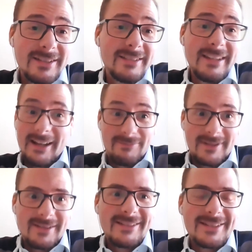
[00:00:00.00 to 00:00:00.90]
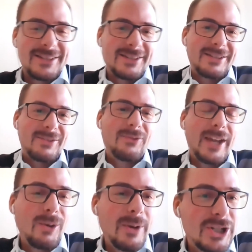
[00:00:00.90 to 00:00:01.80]
So that's a
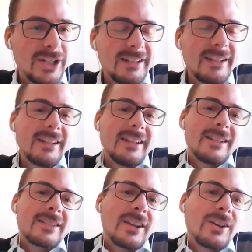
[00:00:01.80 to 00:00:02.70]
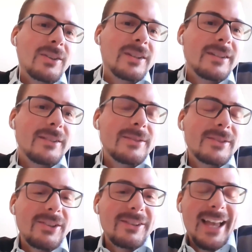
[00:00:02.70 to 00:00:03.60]
fair question. So
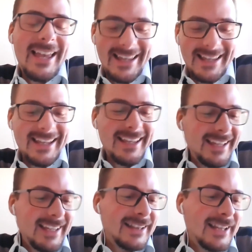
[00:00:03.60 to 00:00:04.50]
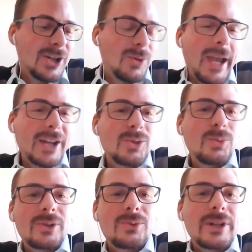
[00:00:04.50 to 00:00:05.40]
let's go back to
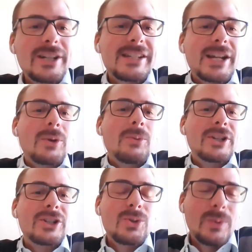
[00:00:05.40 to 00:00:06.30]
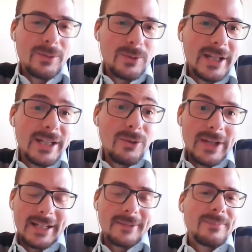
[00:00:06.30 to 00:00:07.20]
what is it that we want to do when we're
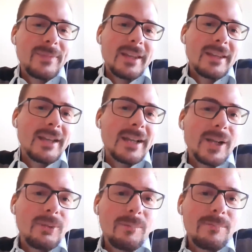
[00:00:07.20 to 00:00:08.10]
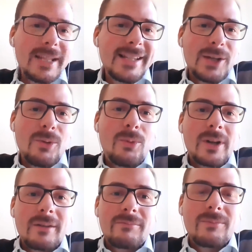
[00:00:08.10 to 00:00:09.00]
innovating? Well, basically, we
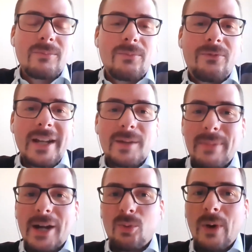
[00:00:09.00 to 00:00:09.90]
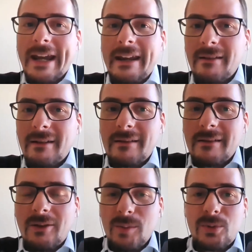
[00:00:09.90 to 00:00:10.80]
want to find a better way
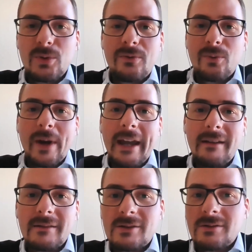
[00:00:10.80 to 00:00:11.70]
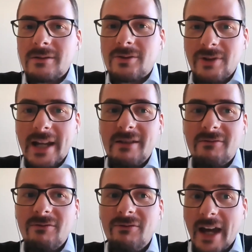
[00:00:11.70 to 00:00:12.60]
or improved way to
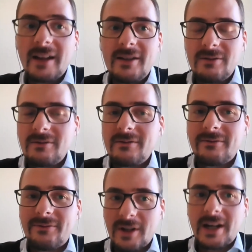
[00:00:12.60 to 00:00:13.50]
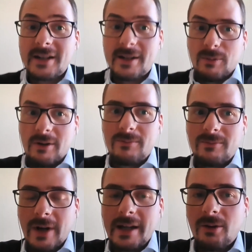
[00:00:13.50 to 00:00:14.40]
create value for the customer,
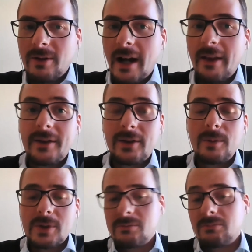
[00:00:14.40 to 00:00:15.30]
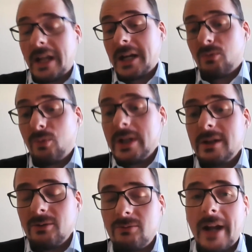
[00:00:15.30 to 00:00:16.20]
right? Or in other terms, like
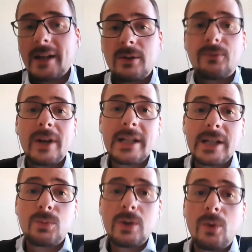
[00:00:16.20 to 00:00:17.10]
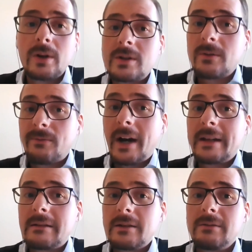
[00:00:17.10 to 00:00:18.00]
we like to phrase it, we want to
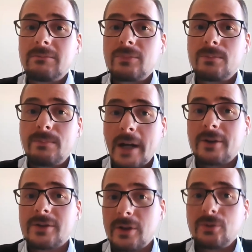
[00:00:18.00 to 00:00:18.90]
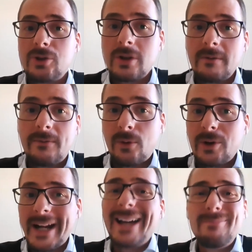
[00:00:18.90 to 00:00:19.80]
find a better solution
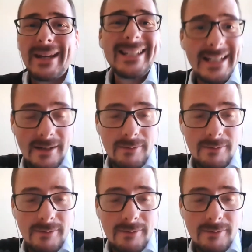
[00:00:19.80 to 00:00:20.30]
for an unmet